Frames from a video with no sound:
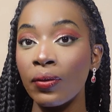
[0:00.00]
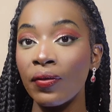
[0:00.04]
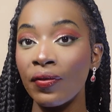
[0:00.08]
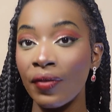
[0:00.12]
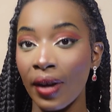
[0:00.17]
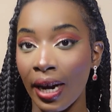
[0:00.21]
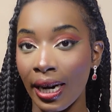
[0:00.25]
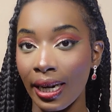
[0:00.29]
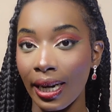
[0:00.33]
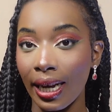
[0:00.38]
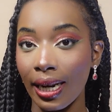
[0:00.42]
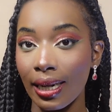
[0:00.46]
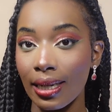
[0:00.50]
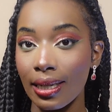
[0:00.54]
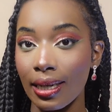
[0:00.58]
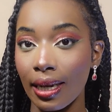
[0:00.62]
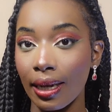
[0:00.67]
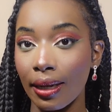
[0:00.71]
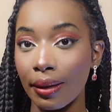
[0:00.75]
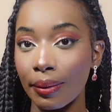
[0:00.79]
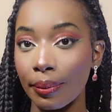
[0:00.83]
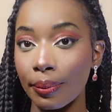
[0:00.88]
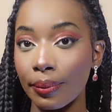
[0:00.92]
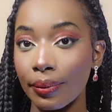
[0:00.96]

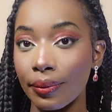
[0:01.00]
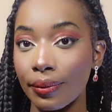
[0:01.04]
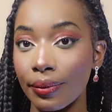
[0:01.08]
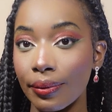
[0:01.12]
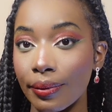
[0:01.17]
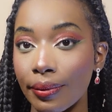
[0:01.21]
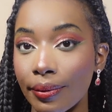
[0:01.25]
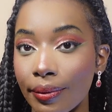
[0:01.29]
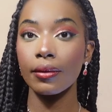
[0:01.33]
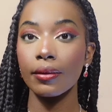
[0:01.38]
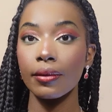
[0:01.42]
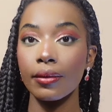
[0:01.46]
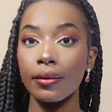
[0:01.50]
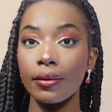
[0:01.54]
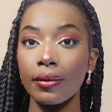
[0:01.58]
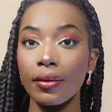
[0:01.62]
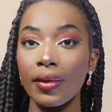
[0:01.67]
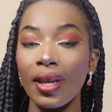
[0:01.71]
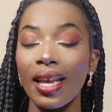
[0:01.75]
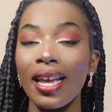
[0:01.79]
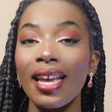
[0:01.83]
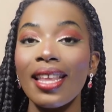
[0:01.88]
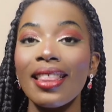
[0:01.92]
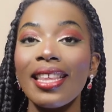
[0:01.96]
Financing.
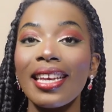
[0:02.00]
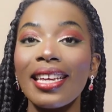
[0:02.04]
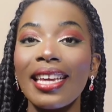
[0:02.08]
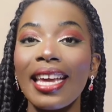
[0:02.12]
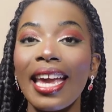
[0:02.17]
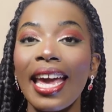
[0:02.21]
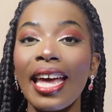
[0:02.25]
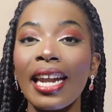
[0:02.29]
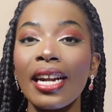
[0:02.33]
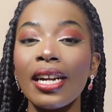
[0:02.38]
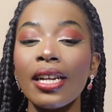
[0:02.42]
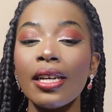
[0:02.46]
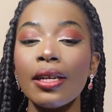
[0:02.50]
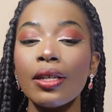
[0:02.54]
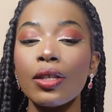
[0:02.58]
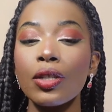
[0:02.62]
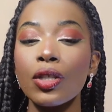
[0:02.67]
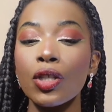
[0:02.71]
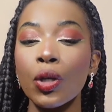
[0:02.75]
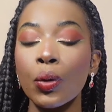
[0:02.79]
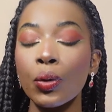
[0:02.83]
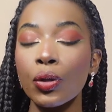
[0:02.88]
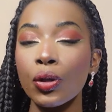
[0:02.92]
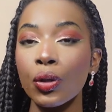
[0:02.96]
The Canada
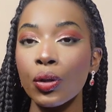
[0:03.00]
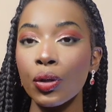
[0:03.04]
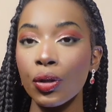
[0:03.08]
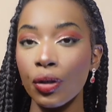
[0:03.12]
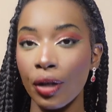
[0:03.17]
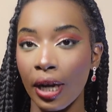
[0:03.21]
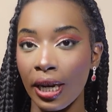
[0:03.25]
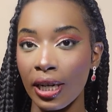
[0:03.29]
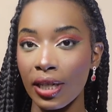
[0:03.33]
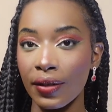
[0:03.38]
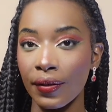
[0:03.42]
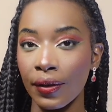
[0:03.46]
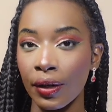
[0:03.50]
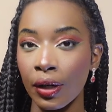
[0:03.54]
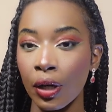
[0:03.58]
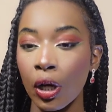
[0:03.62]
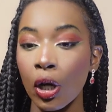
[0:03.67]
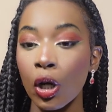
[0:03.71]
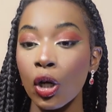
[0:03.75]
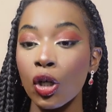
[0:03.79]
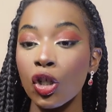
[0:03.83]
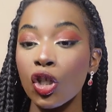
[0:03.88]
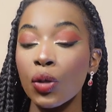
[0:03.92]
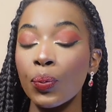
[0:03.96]
Social Transfer
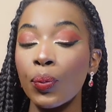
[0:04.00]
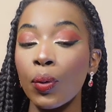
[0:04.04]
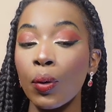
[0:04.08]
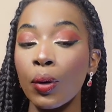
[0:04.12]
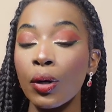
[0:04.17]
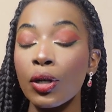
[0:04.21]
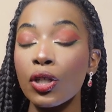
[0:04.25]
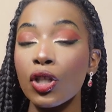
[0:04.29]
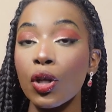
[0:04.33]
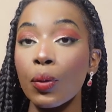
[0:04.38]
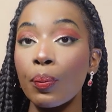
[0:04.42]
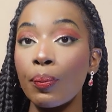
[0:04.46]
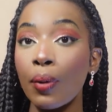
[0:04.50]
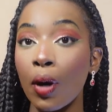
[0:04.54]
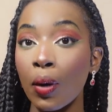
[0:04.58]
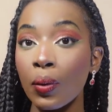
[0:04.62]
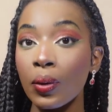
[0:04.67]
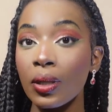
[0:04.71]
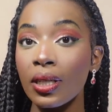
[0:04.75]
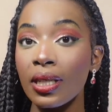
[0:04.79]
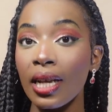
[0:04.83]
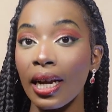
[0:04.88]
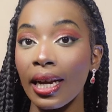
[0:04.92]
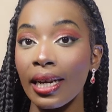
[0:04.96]
supports
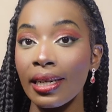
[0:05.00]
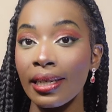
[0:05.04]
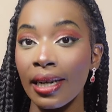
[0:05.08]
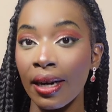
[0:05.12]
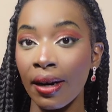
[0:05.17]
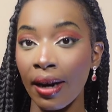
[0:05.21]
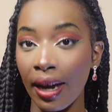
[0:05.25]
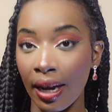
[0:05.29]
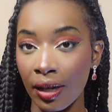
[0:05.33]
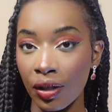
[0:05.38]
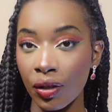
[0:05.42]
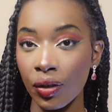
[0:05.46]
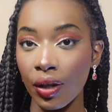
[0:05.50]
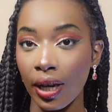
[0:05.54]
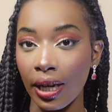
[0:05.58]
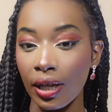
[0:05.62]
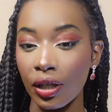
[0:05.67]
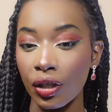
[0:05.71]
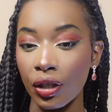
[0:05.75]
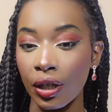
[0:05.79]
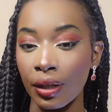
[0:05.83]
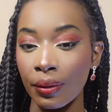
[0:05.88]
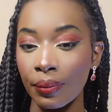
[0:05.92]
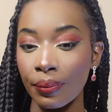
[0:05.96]
post secondary
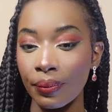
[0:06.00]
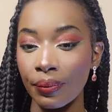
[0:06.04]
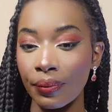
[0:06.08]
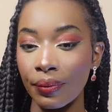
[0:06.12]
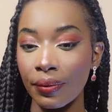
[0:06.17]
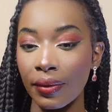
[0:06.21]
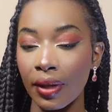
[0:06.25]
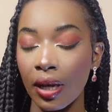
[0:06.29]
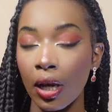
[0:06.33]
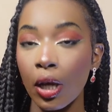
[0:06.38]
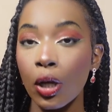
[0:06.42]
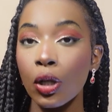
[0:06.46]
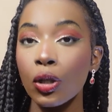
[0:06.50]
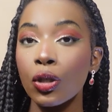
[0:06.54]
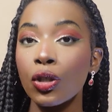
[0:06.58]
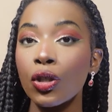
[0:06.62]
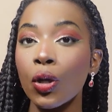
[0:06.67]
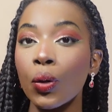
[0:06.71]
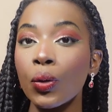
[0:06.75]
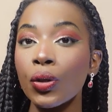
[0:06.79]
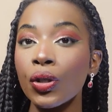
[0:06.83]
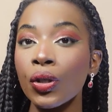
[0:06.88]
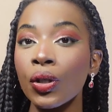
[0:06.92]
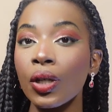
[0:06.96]
education,
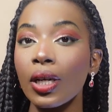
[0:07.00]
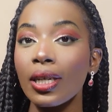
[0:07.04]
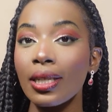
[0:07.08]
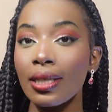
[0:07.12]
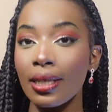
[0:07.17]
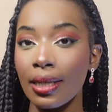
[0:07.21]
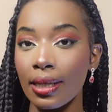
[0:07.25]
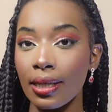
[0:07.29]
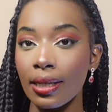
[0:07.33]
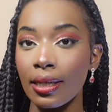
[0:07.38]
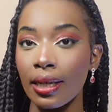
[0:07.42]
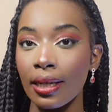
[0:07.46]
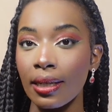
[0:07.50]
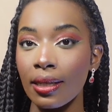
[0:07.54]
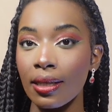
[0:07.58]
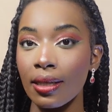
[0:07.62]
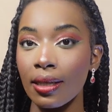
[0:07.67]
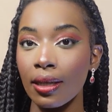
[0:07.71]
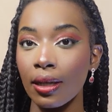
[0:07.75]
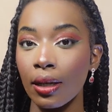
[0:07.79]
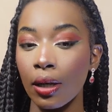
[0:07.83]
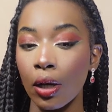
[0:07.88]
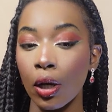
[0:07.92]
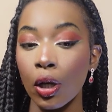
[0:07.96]
social
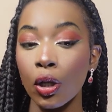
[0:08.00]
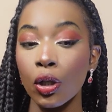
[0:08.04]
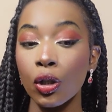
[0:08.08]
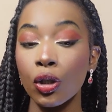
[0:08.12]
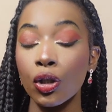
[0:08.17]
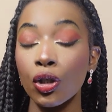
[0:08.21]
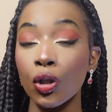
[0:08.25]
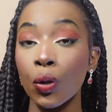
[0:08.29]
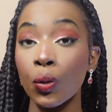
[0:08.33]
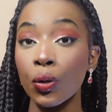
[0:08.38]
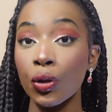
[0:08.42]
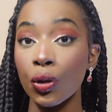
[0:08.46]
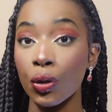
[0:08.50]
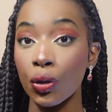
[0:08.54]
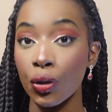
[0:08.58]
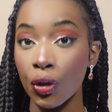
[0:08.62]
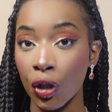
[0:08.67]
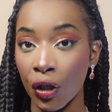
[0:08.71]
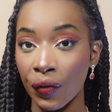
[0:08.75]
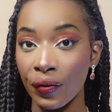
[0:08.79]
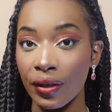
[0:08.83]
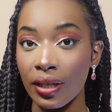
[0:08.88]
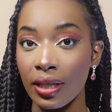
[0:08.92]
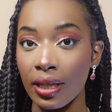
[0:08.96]
assistance, social
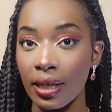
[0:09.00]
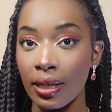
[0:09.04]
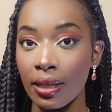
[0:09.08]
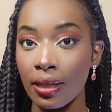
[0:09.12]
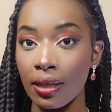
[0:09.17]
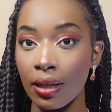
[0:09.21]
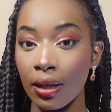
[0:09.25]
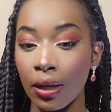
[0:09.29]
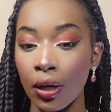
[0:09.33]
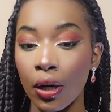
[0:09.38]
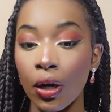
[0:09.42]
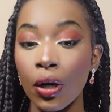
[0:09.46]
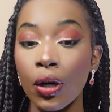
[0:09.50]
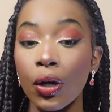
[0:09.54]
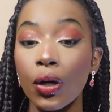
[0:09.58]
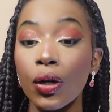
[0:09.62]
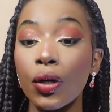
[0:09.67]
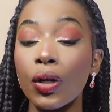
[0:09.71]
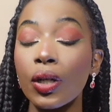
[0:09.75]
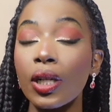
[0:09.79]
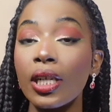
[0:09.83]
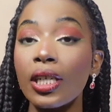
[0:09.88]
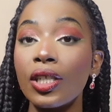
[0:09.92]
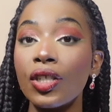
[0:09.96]
services,
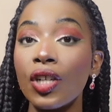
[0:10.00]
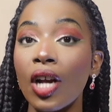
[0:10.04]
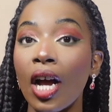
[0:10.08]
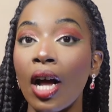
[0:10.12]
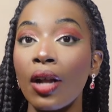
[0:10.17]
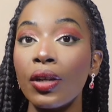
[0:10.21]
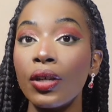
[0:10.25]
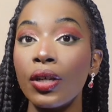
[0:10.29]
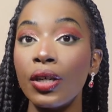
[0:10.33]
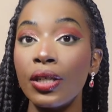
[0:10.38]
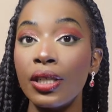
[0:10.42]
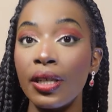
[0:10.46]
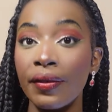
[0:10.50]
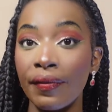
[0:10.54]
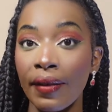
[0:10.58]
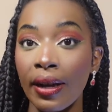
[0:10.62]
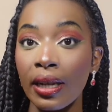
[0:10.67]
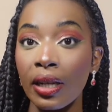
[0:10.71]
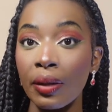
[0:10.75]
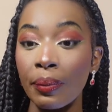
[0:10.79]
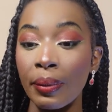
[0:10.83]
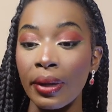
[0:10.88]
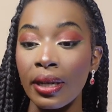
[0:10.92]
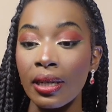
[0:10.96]
early childhood
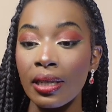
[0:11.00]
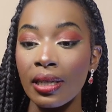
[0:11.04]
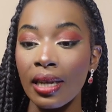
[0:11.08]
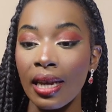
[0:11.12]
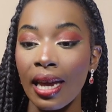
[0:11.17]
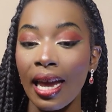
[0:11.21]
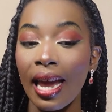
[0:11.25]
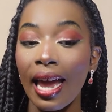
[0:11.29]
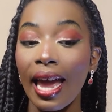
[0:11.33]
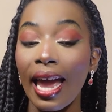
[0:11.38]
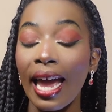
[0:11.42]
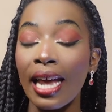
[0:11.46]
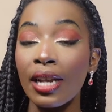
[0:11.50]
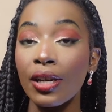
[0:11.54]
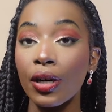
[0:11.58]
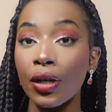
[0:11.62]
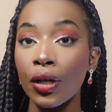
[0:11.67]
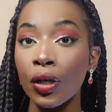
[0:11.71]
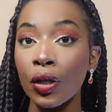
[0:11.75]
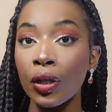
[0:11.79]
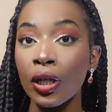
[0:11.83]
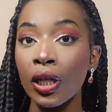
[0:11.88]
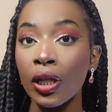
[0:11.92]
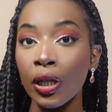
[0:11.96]
development, and
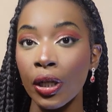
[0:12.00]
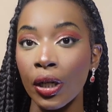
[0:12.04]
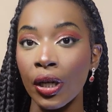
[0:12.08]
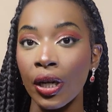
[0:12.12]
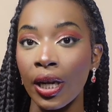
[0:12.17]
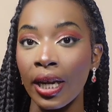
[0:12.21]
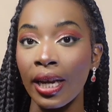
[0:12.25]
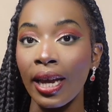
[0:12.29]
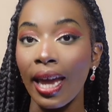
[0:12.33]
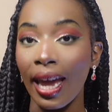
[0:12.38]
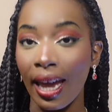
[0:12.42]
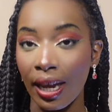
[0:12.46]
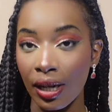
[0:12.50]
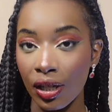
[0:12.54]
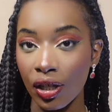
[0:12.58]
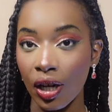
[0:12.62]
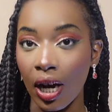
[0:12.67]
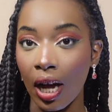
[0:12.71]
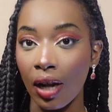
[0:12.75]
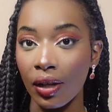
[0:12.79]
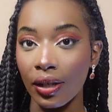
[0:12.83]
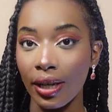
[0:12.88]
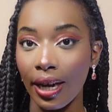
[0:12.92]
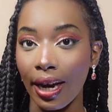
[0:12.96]
early learning and
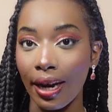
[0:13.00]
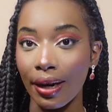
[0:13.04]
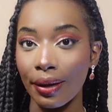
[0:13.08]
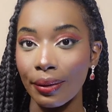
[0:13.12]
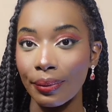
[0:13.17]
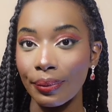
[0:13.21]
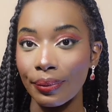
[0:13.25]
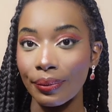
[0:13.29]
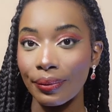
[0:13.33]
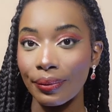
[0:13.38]
childcare.